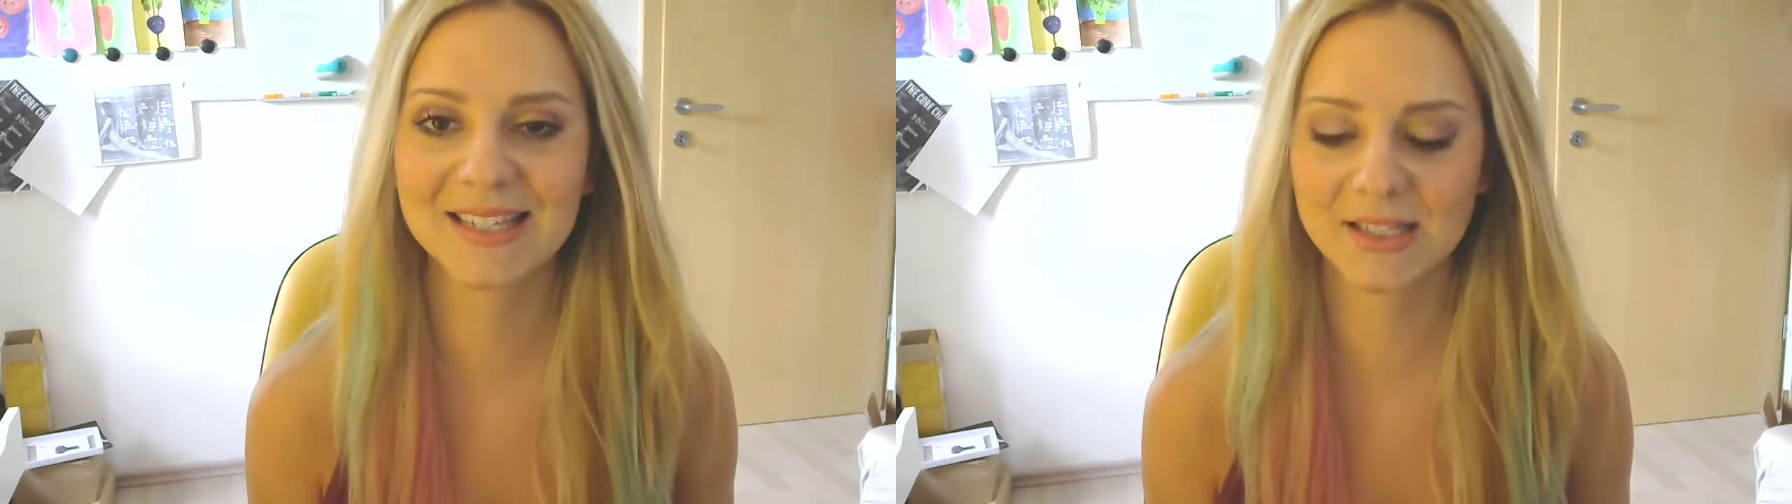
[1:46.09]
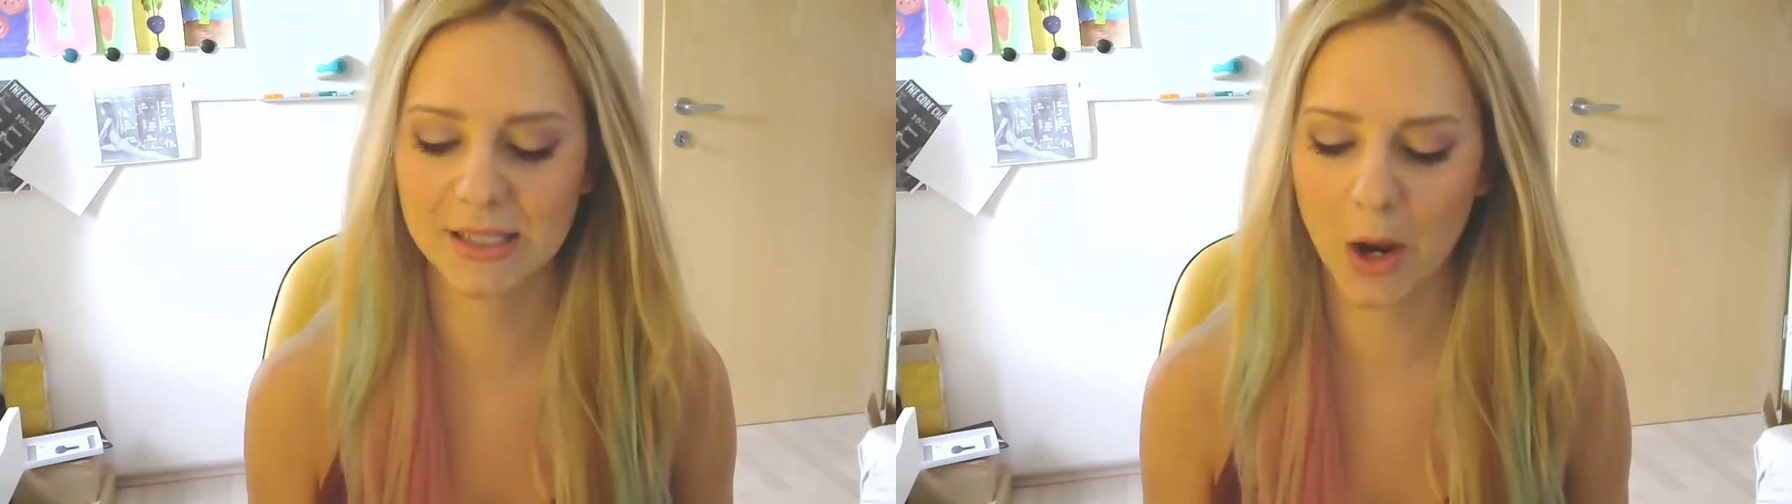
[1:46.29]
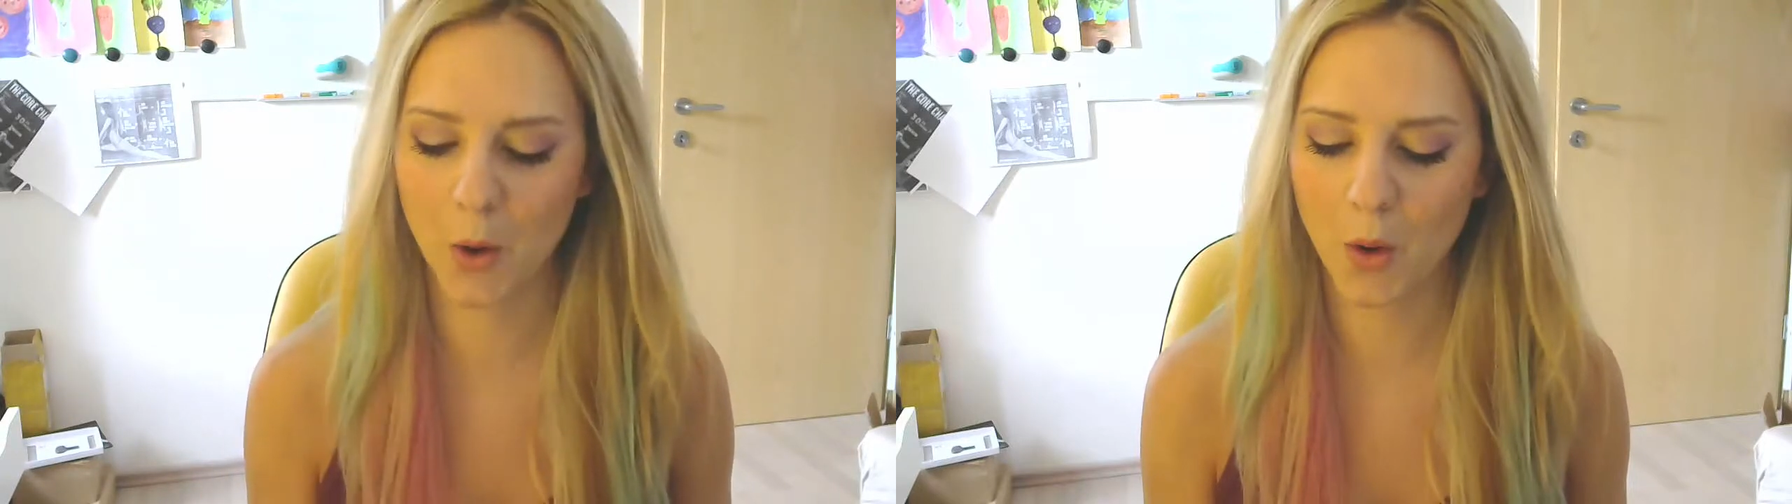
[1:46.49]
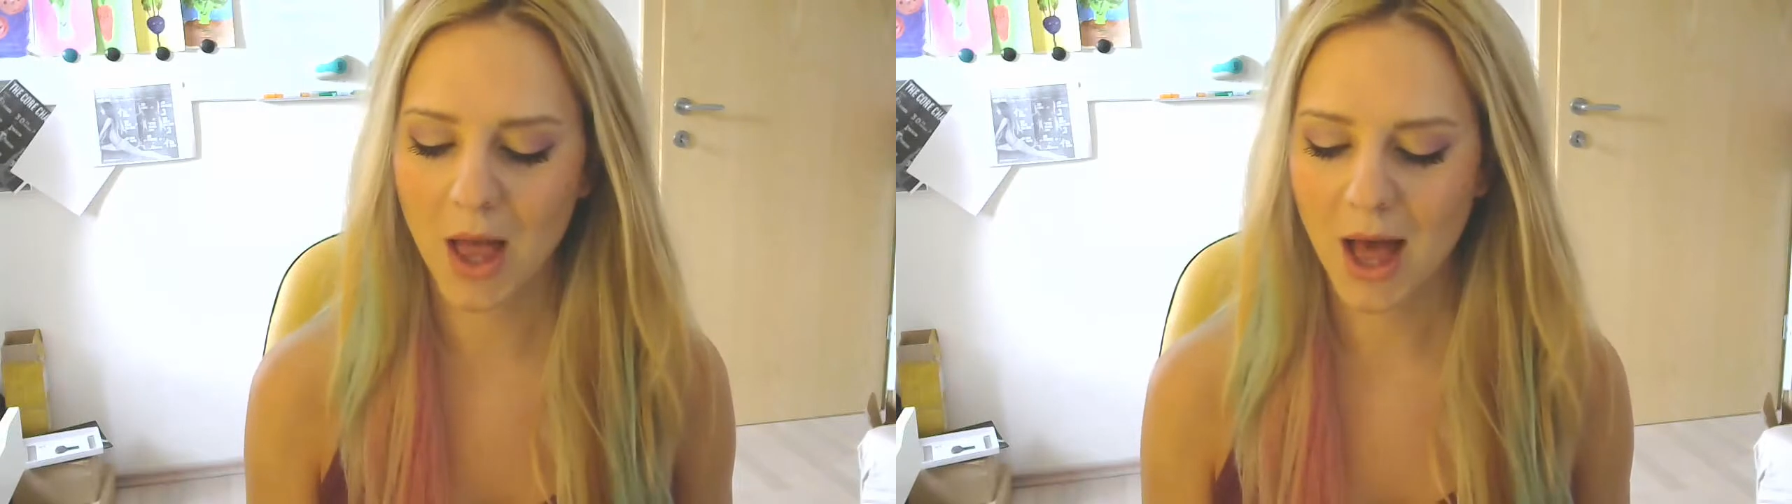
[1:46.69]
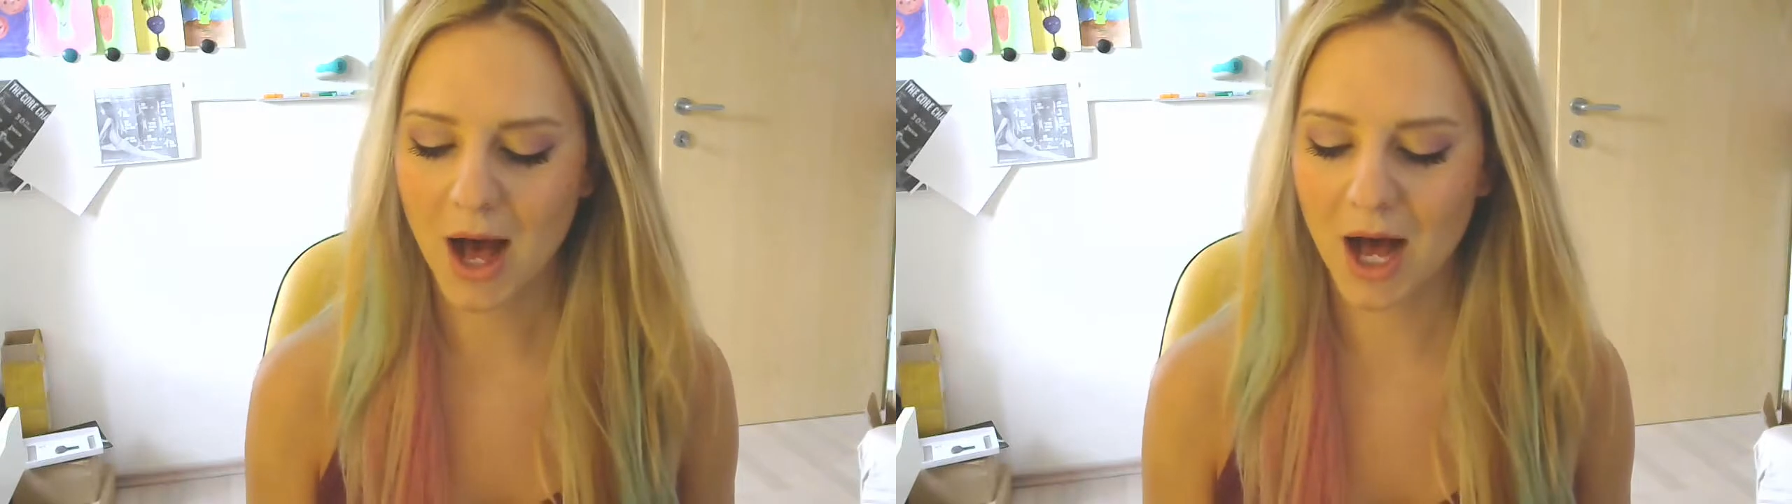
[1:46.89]
So
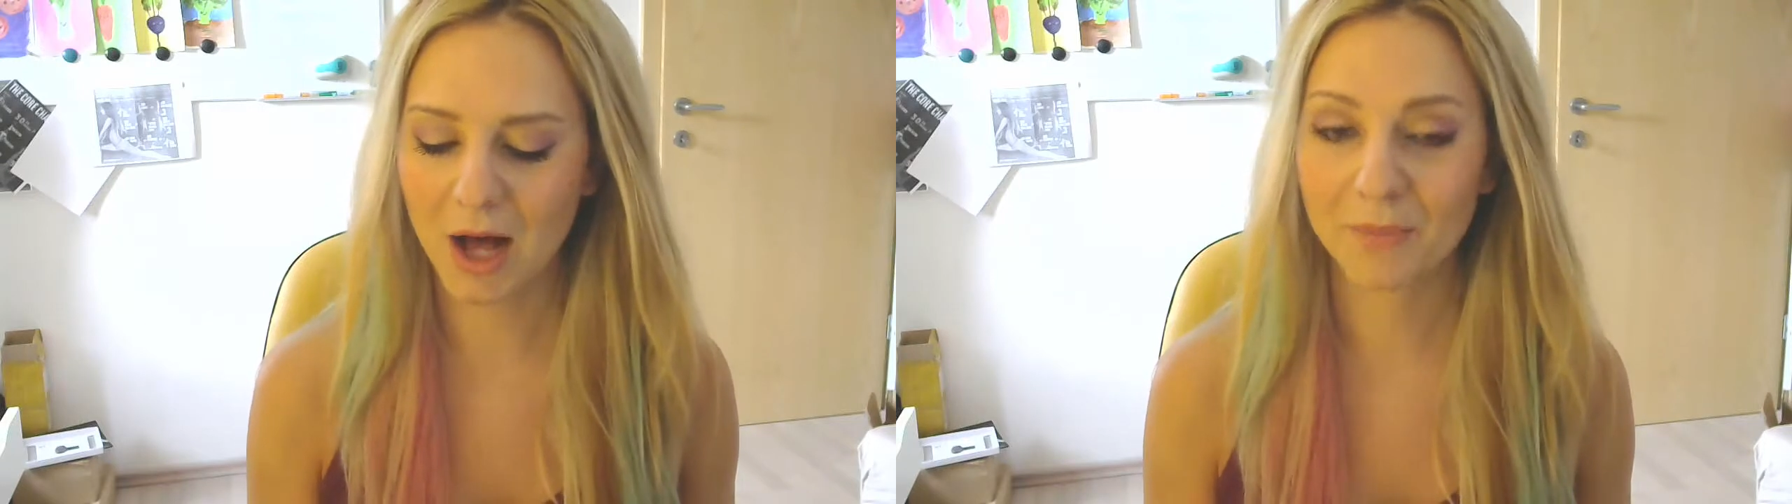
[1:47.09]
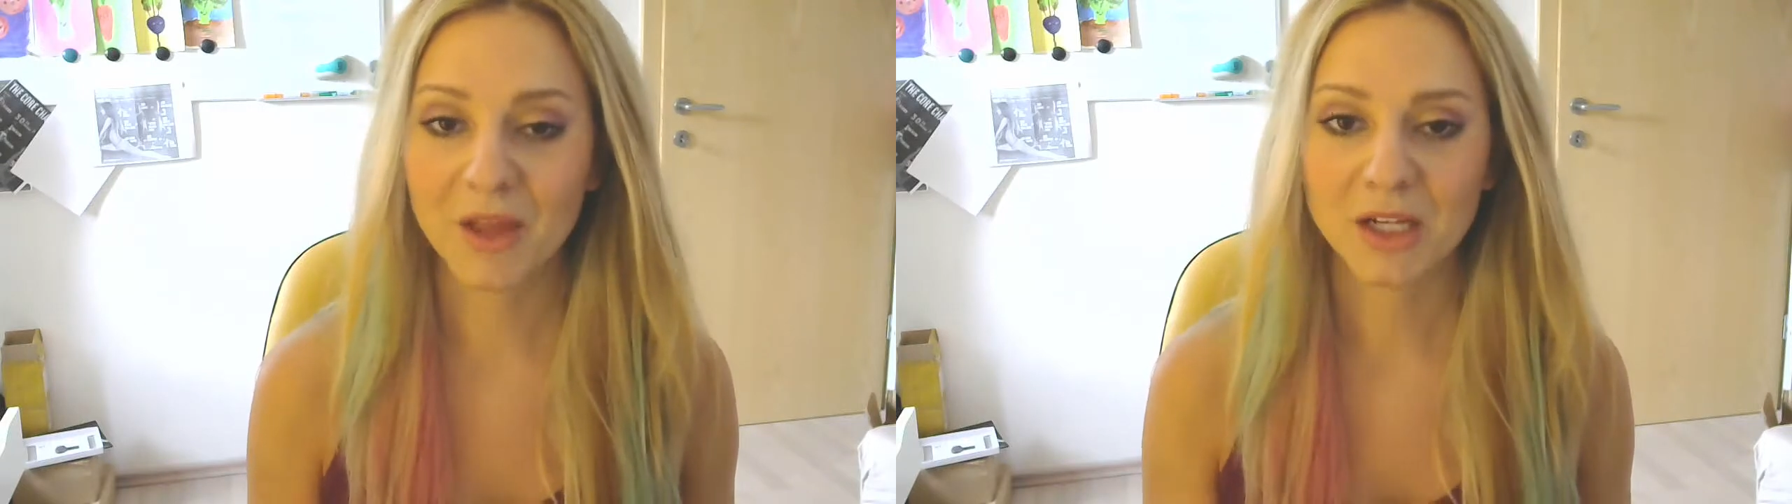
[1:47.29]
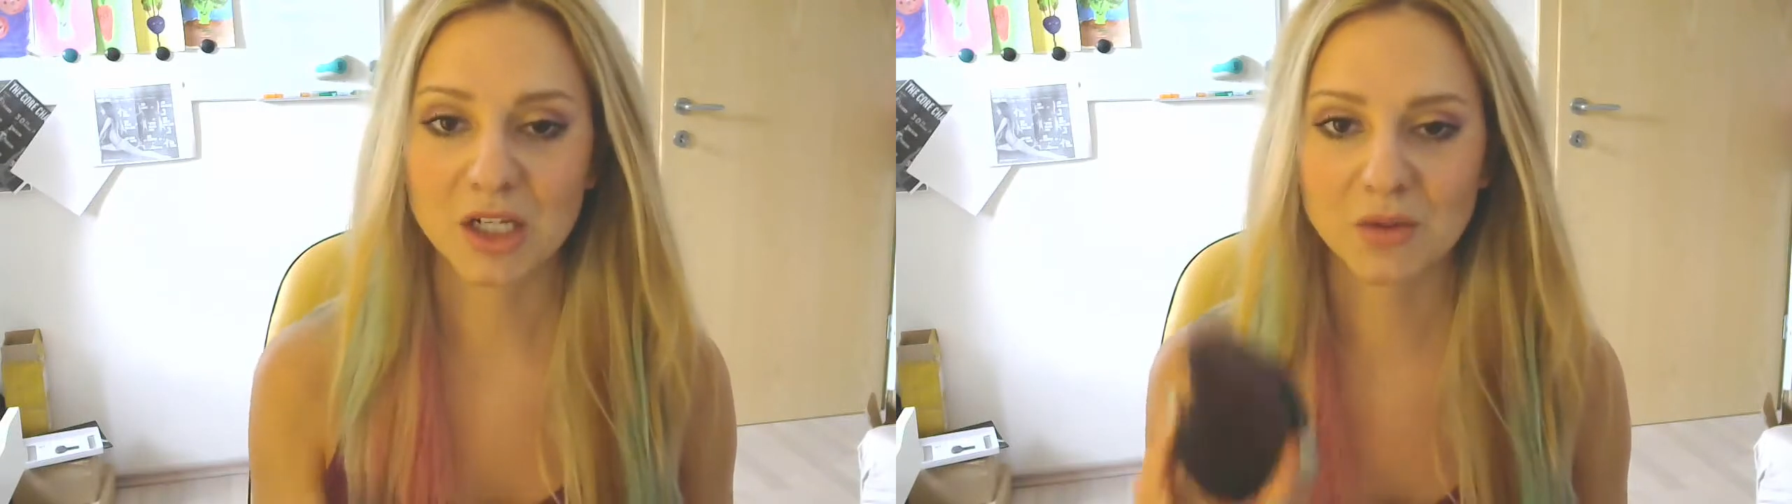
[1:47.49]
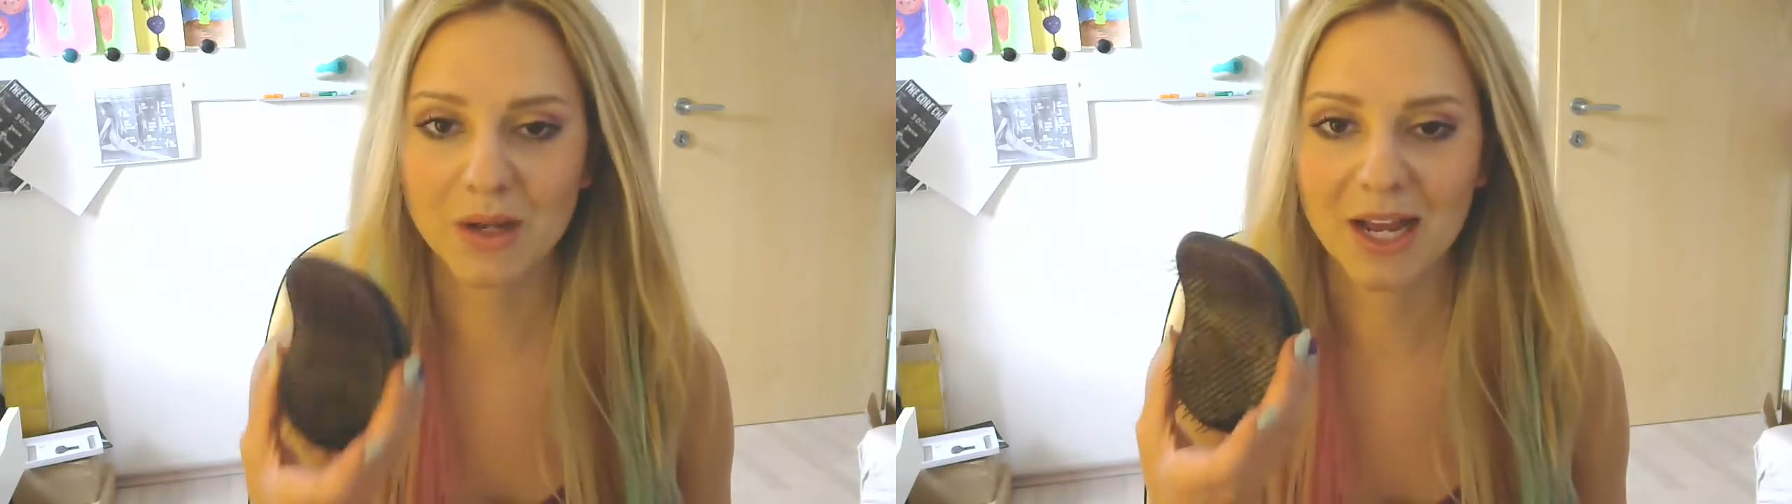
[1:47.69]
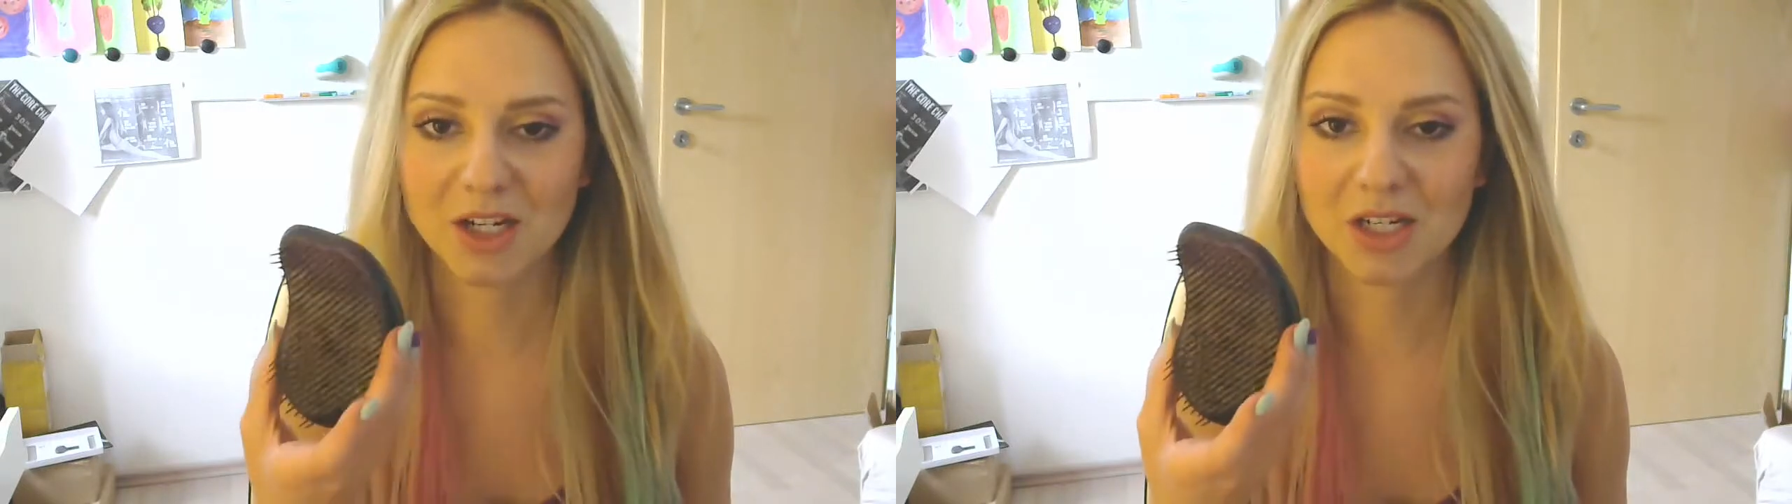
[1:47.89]
this
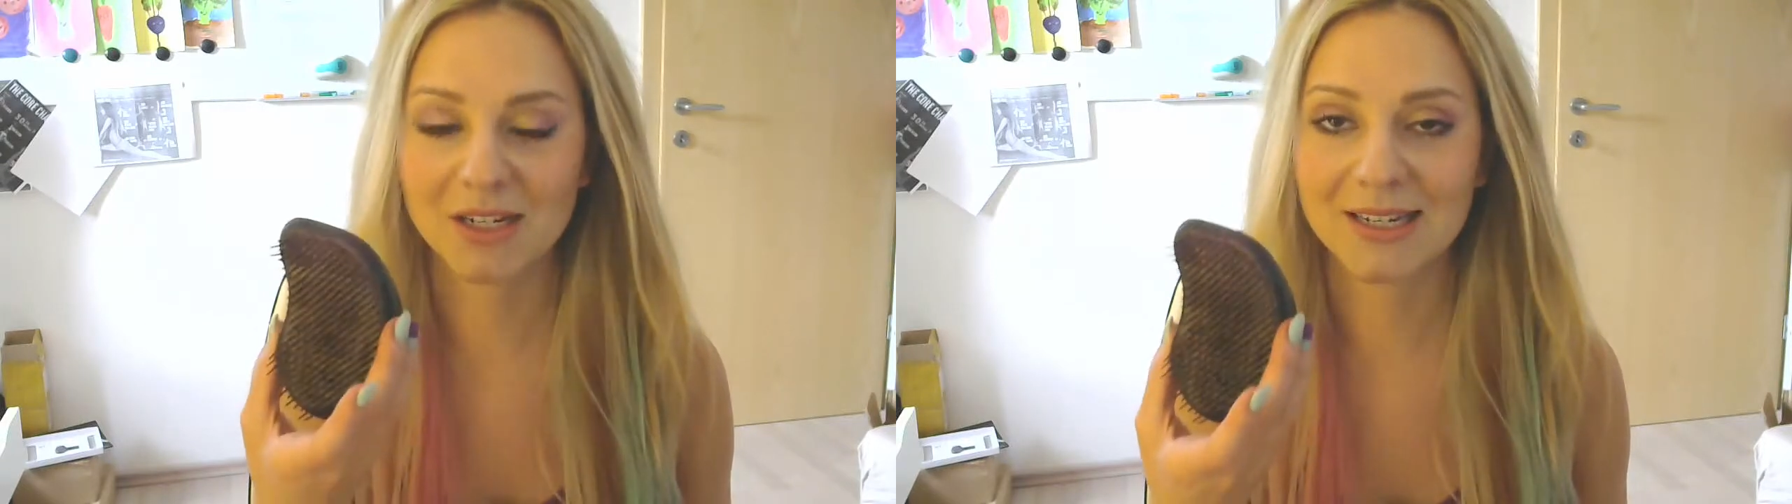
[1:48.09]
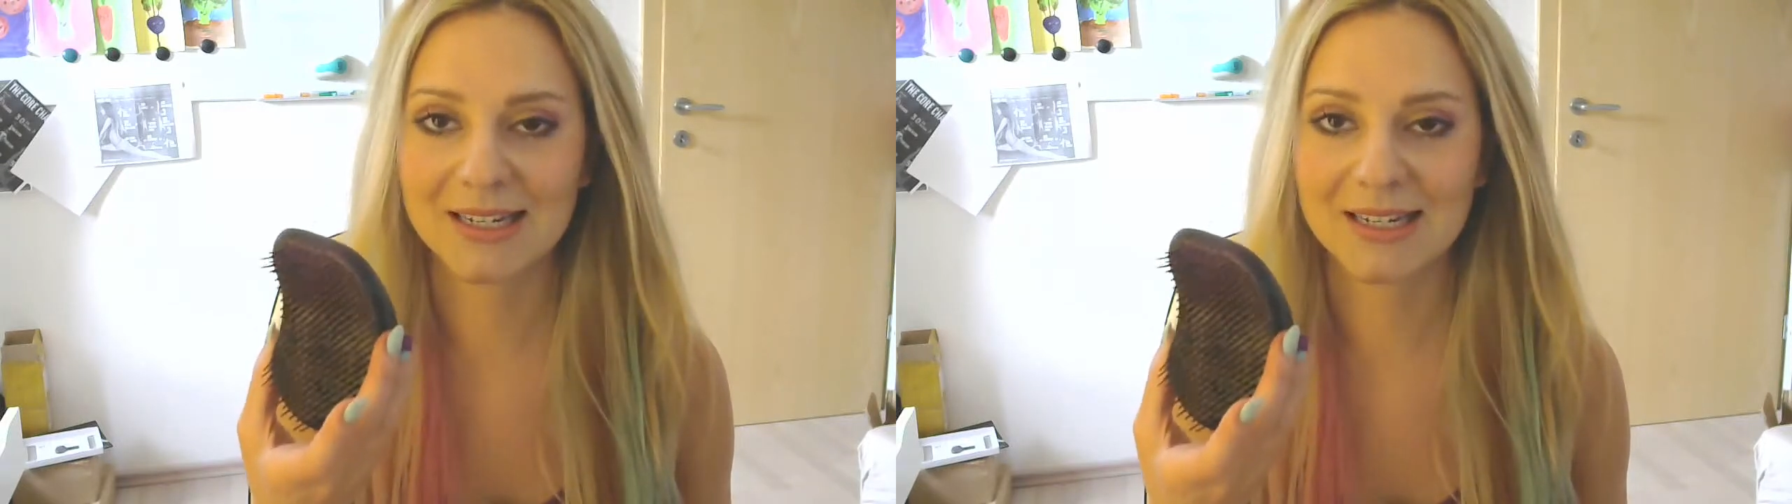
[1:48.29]
one actually